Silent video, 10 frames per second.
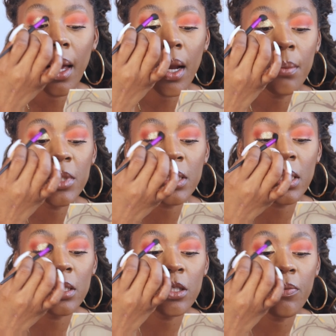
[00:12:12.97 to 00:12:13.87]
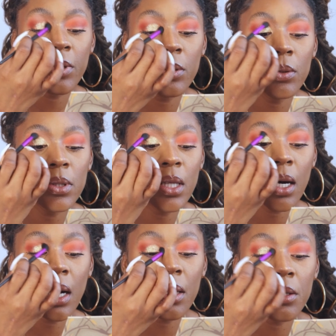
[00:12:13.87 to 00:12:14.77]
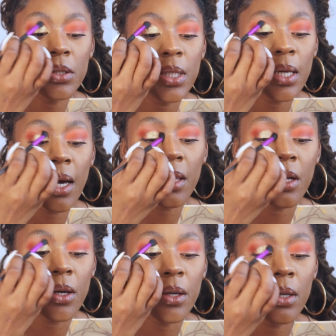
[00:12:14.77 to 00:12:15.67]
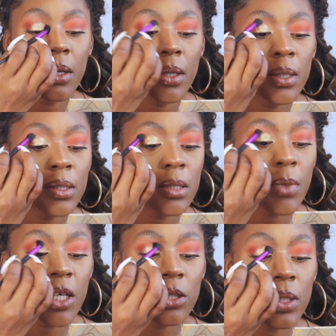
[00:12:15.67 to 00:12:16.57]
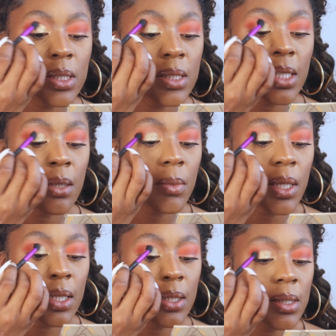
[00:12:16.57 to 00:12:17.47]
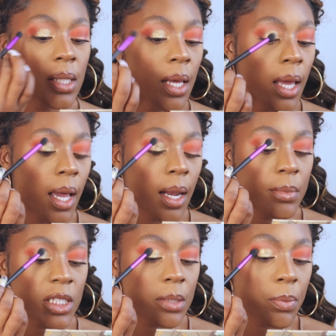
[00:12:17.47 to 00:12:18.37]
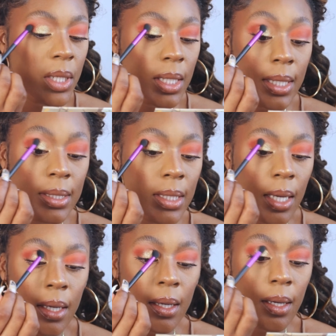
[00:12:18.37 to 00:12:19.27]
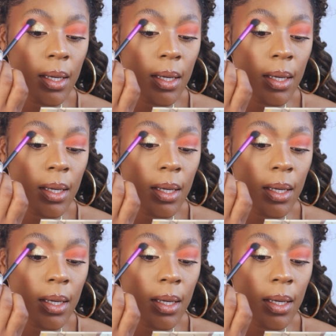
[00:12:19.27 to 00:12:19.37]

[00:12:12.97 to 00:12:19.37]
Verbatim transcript: and I'm just gonna diffuse the colors together to make sure it's seamless and I'm just blending.